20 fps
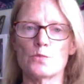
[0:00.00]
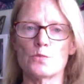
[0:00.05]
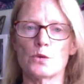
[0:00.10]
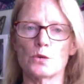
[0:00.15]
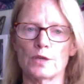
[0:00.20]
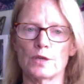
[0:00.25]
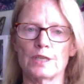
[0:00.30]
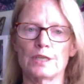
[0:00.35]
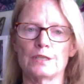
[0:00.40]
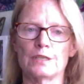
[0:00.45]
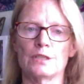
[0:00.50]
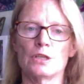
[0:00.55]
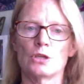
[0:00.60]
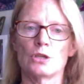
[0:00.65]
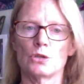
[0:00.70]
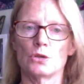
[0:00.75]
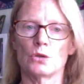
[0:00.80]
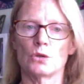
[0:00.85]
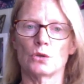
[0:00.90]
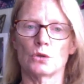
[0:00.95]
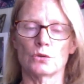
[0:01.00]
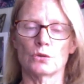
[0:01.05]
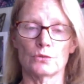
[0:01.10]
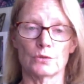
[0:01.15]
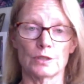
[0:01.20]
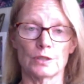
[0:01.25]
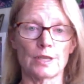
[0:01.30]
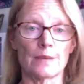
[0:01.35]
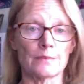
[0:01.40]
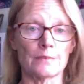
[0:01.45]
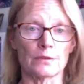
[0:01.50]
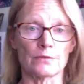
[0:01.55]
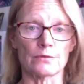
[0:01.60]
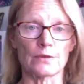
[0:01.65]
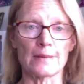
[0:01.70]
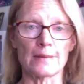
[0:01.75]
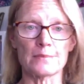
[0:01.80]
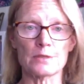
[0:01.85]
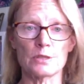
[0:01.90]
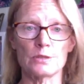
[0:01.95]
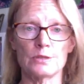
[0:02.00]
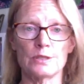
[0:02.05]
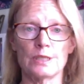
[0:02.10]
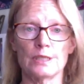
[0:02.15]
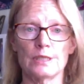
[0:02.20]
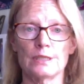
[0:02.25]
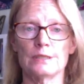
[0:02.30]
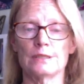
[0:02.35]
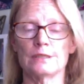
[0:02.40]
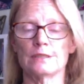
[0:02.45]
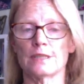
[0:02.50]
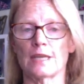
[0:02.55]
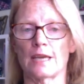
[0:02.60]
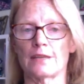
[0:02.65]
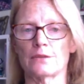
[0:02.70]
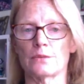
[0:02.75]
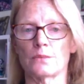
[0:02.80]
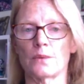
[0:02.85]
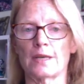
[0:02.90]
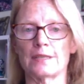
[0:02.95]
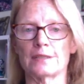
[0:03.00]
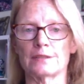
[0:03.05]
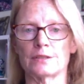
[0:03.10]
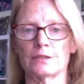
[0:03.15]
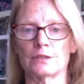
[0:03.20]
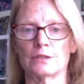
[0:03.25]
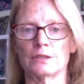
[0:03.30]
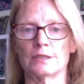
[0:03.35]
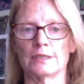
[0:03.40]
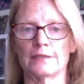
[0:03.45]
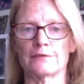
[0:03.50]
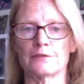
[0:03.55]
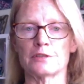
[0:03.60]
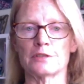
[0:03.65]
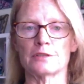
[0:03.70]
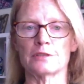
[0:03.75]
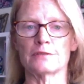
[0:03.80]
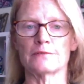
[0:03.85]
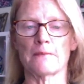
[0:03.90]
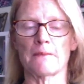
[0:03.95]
put in the number of reps you did and the weight that you lifted.